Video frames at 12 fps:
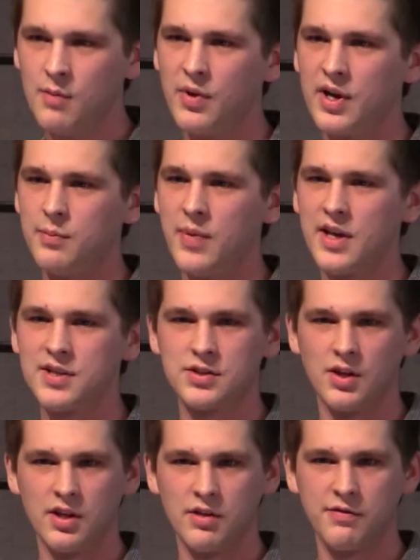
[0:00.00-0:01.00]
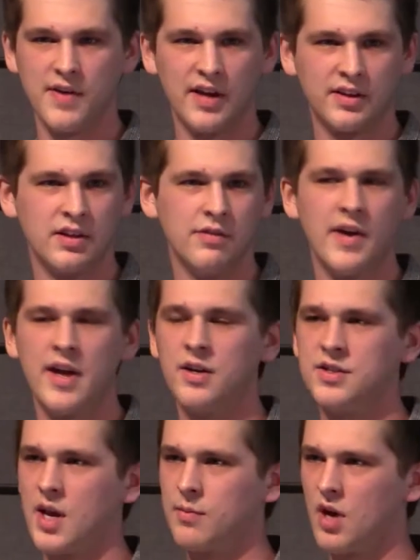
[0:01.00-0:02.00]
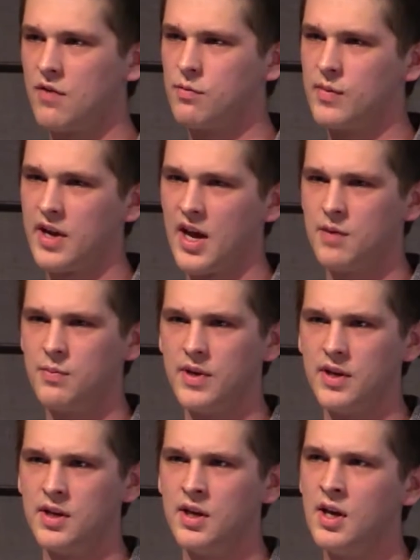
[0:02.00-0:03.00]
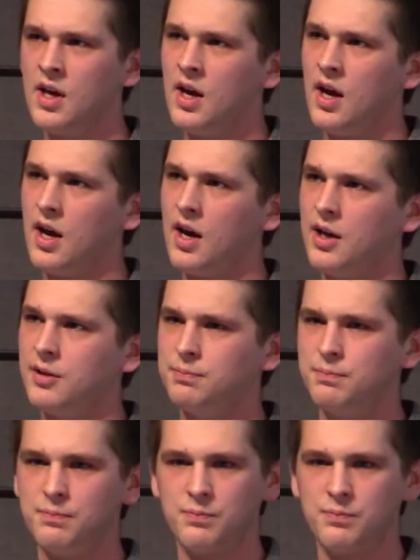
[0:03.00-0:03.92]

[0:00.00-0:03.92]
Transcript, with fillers: but based on the fact that the Vander Zalm government had been uh,